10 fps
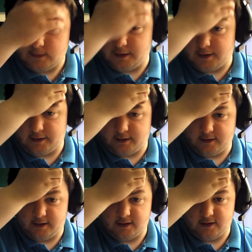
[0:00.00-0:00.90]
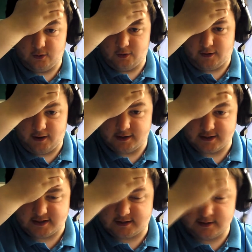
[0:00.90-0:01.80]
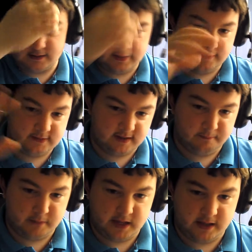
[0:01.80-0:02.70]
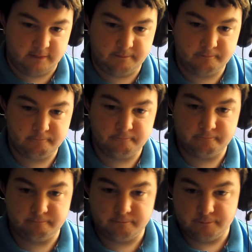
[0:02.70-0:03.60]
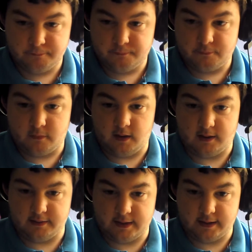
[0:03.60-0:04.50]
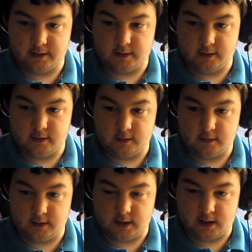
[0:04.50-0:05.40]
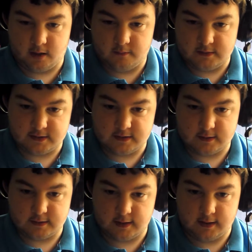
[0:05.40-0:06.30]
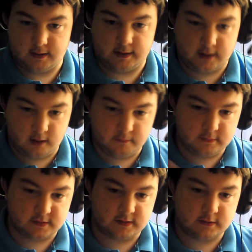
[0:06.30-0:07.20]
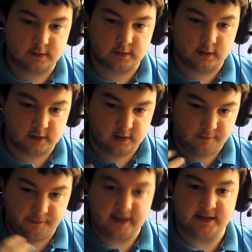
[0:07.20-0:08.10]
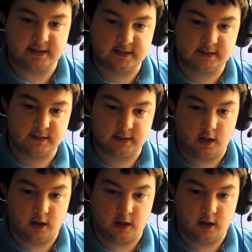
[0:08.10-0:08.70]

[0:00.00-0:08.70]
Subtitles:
And Hawkeye just leaves them be. And then he comes to face